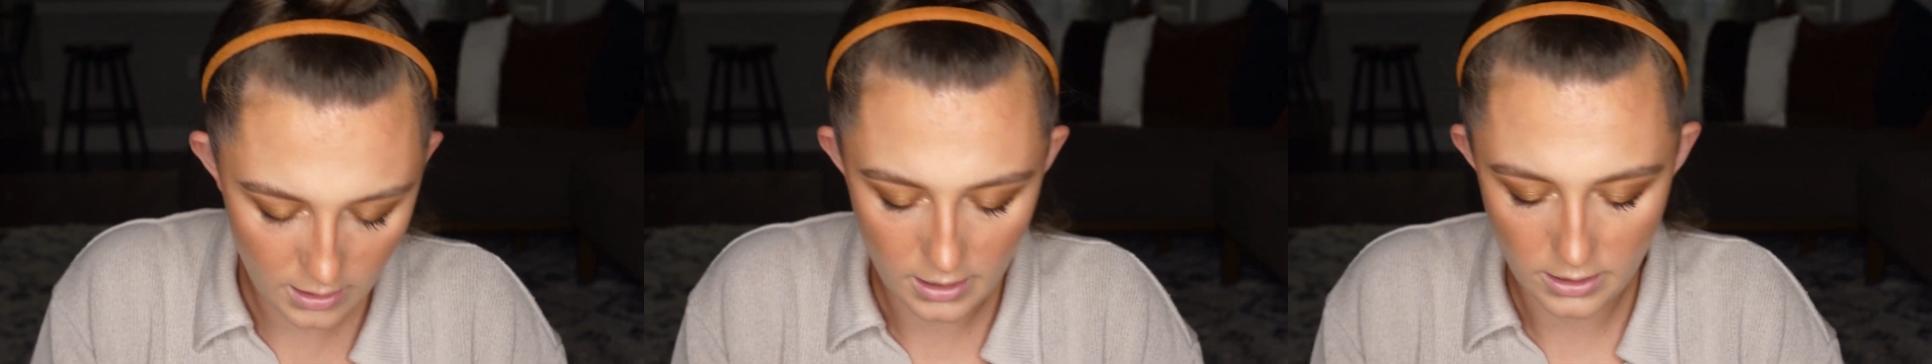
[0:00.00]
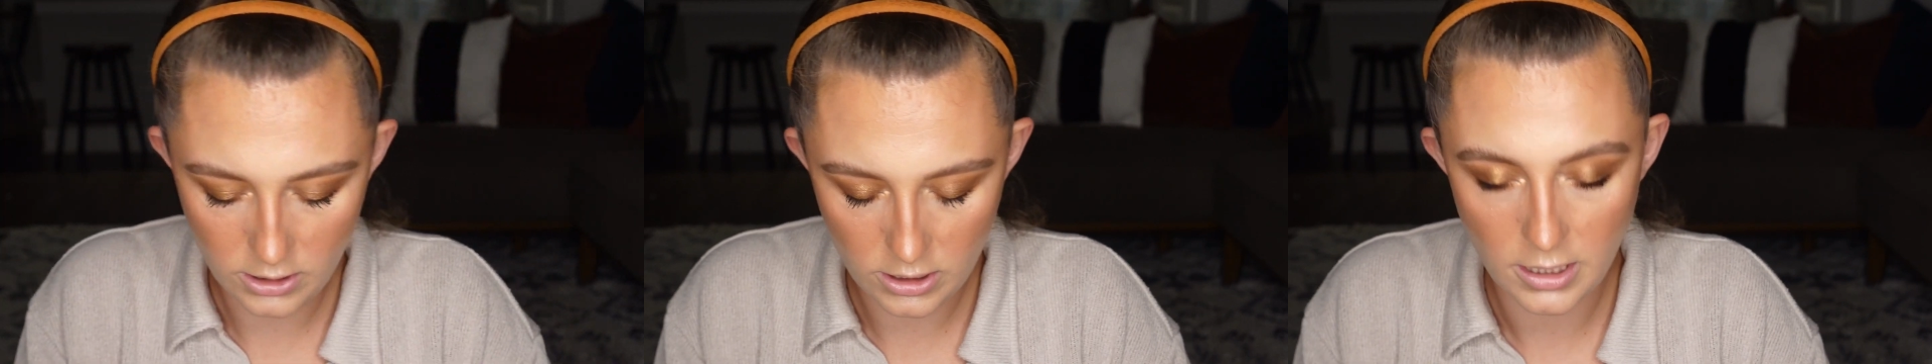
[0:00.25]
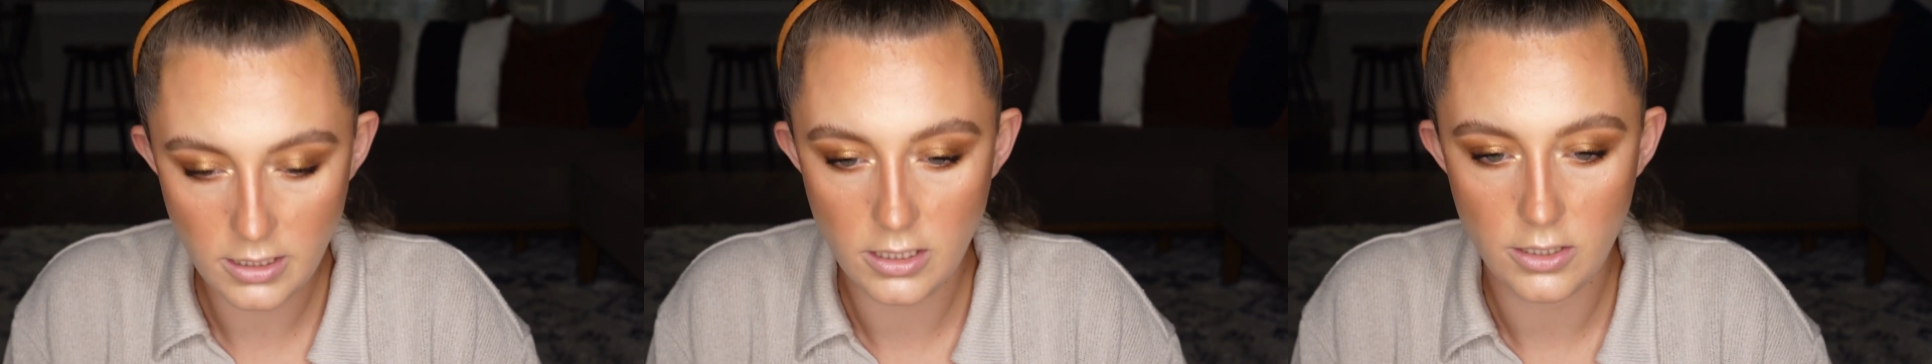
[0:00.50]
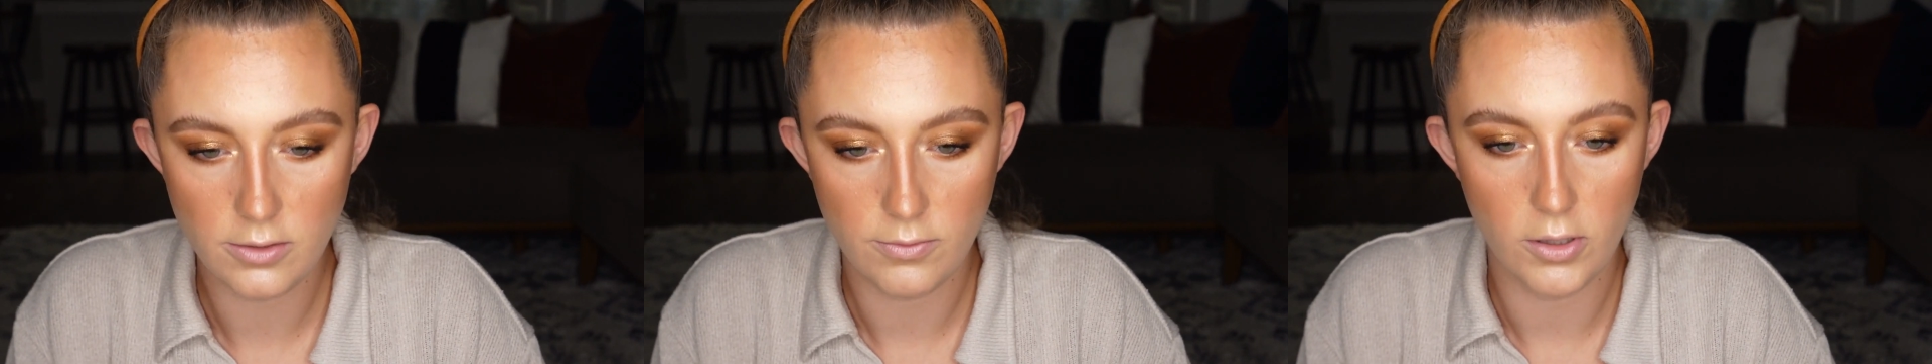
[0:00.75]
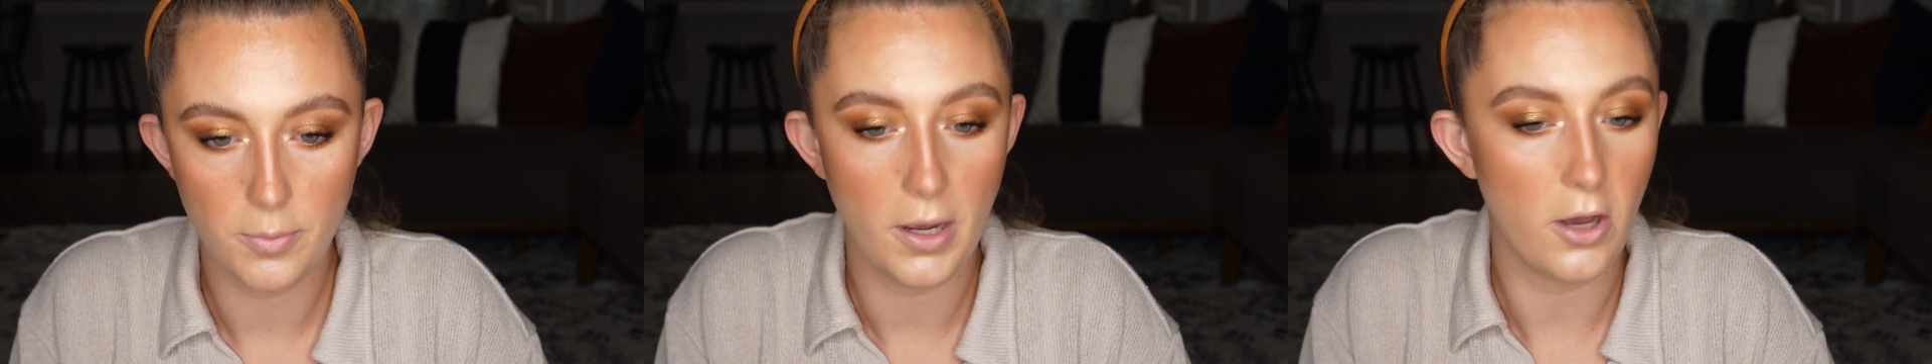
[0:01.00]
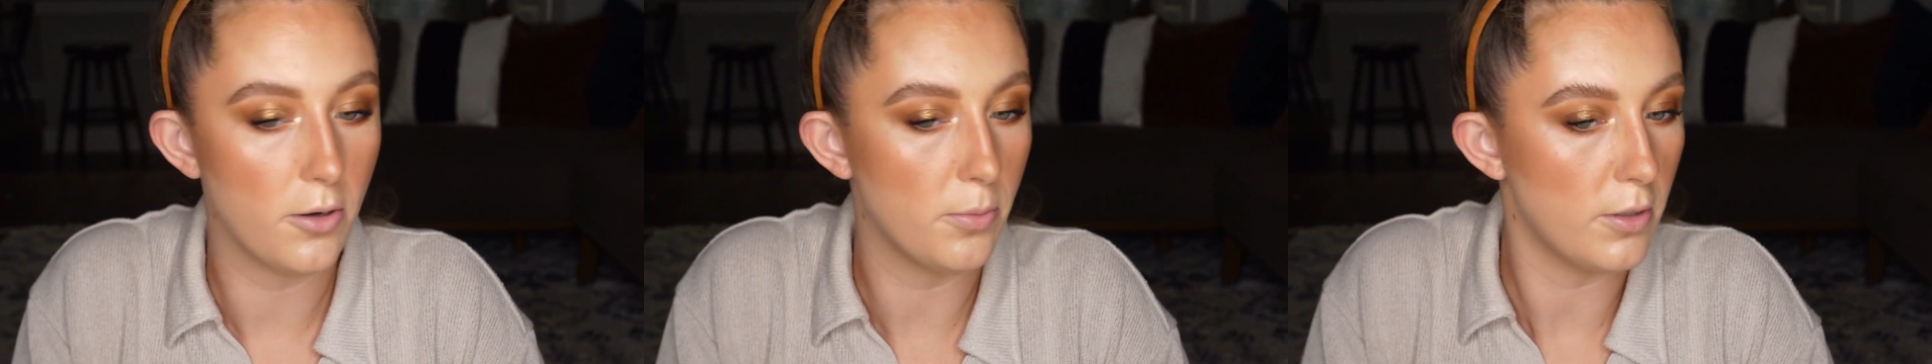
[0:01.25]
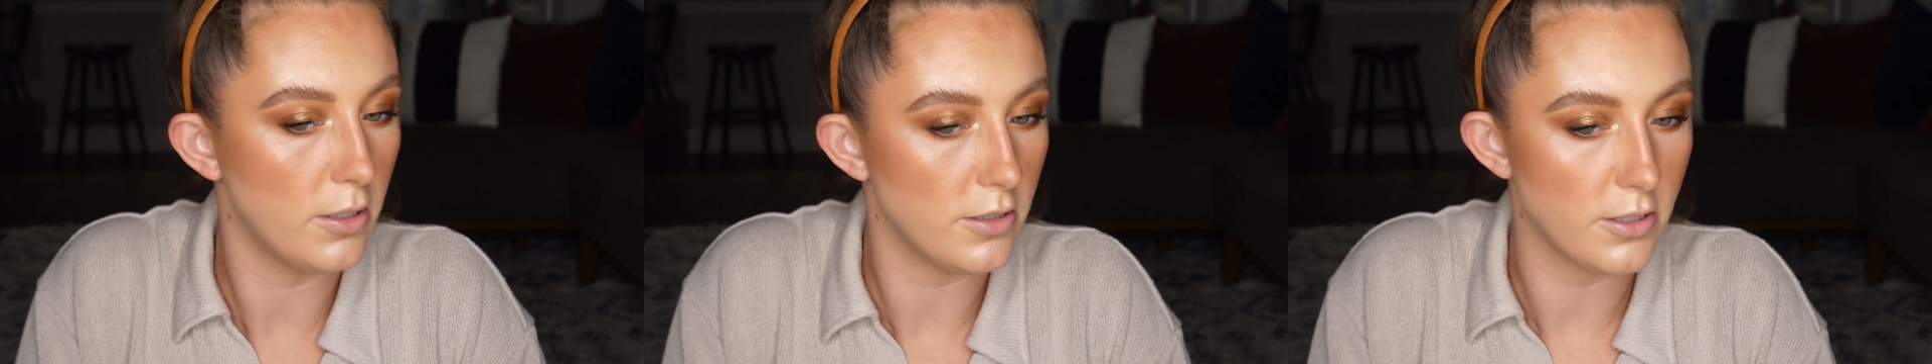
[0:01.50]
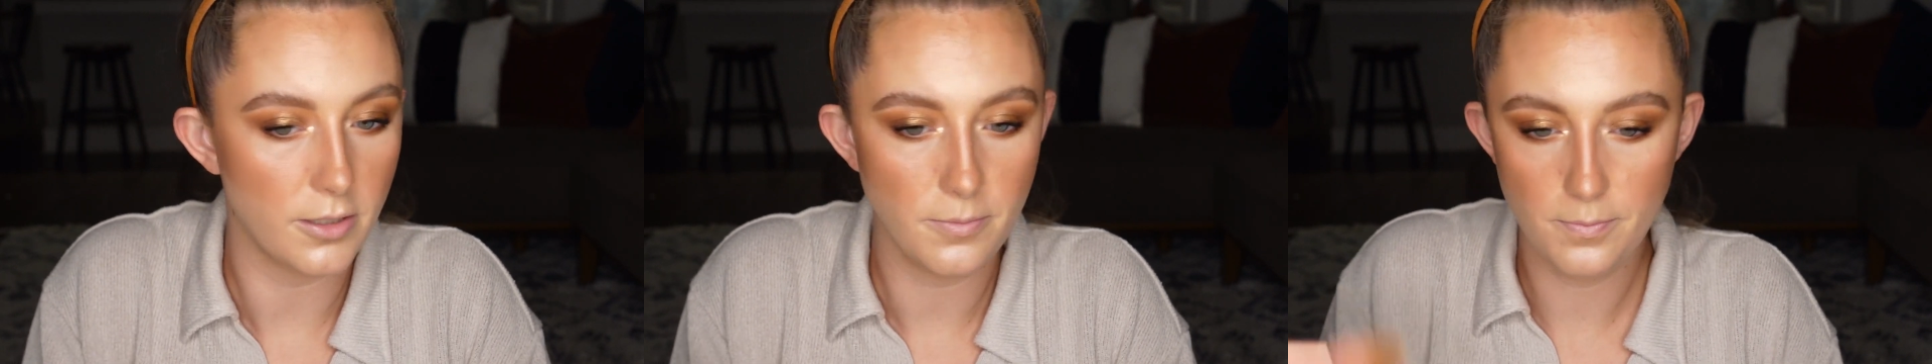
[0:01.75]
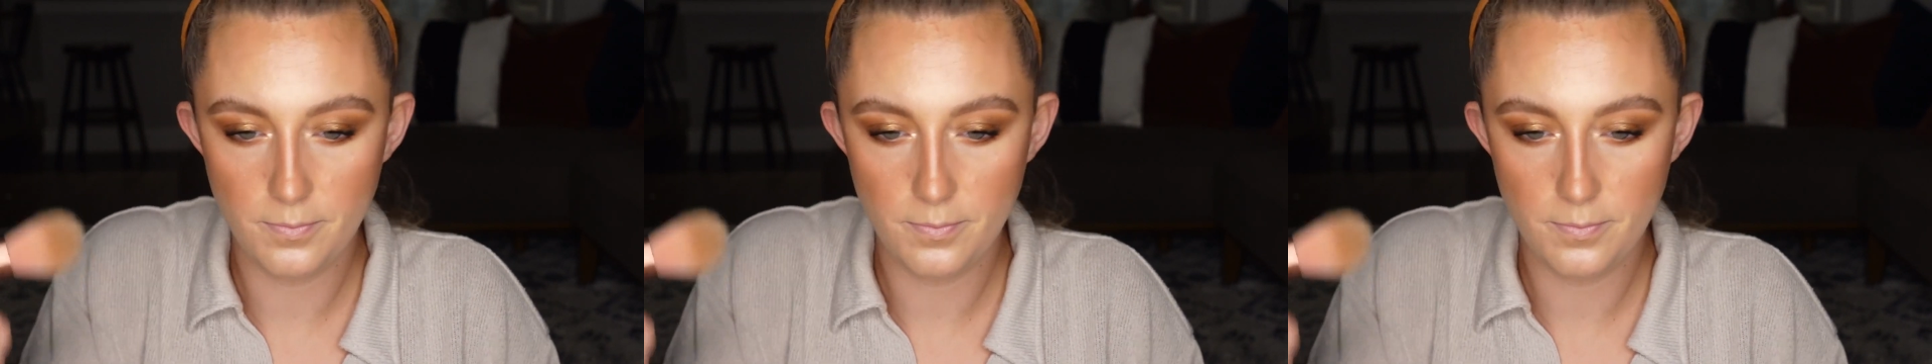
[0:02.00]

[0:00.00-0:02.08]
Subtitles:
that I just used for the powder bronzer.